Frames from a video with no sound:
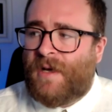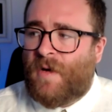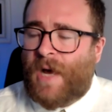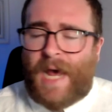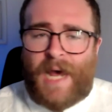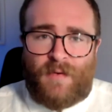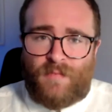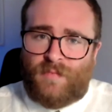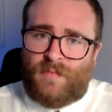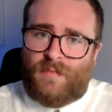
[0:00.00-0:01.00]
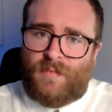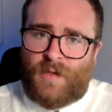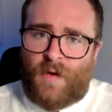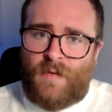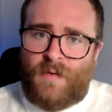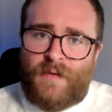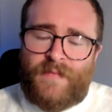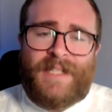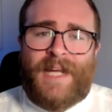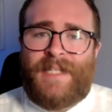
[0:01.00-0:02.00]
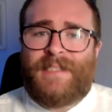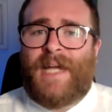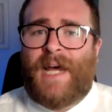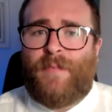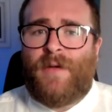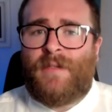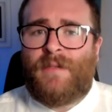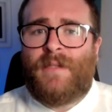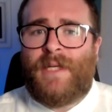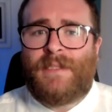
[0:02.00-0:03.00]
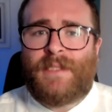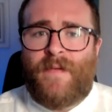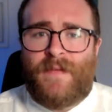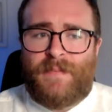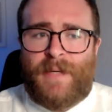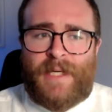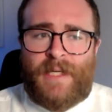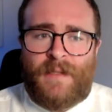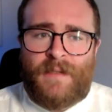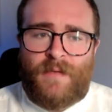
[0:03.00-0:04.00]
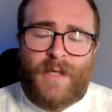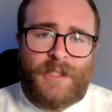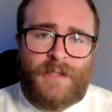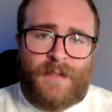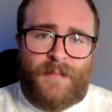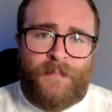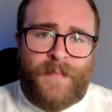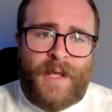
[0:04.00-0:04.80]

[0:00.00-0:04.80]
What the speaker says: How long that takes to happen is going to be questionable.